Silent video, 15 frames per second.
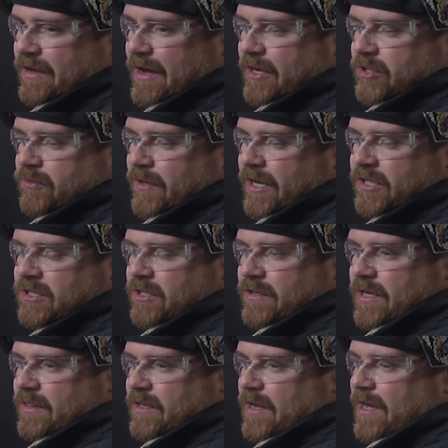the actual etching
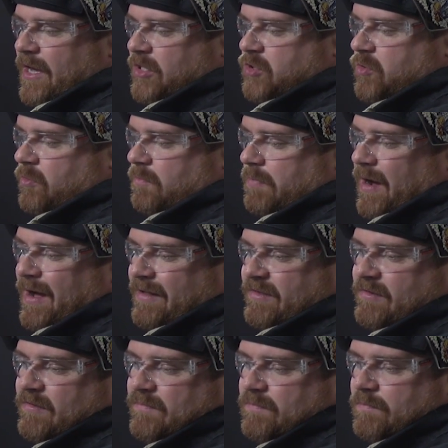that the actual
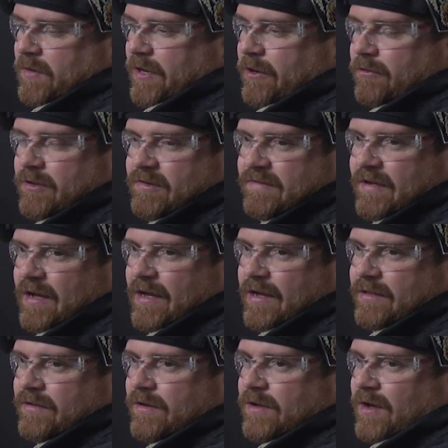positive polarity
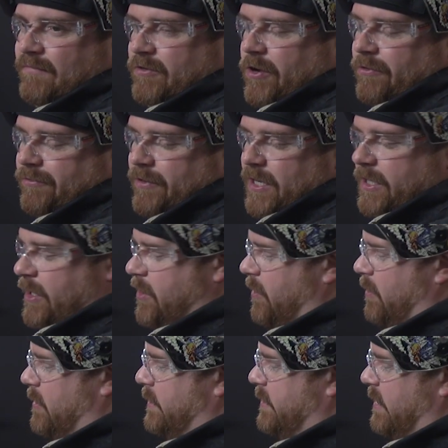side of an alternating
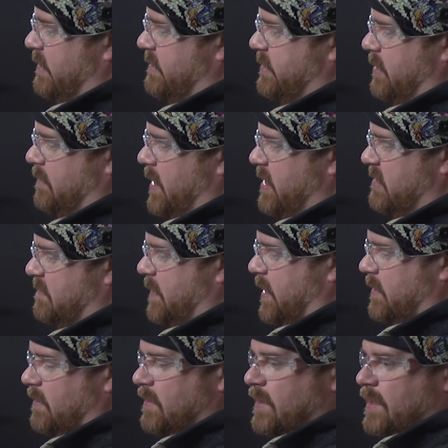current does to the base
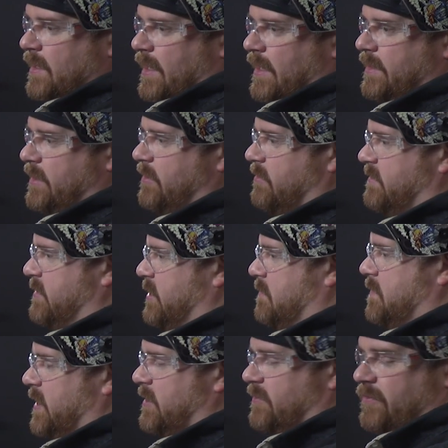metal. And then you'll see the
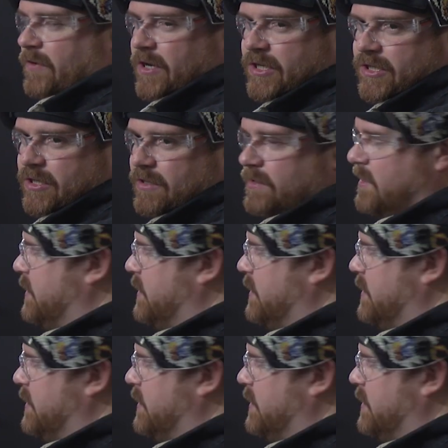penetration